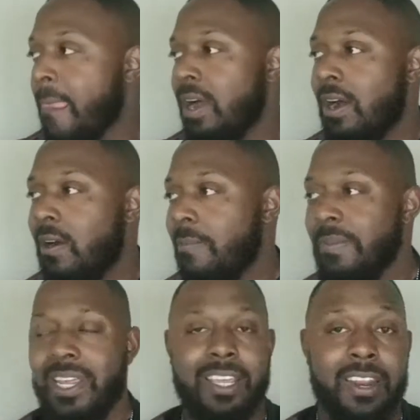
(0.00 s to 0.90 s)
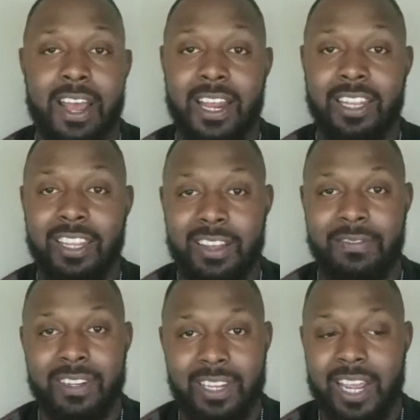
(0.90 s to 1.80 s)
Oh, man, I
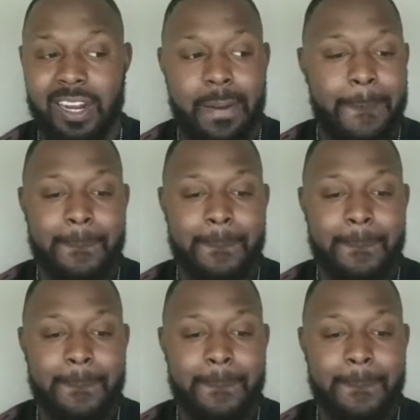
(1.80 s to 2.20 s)
love it. Like,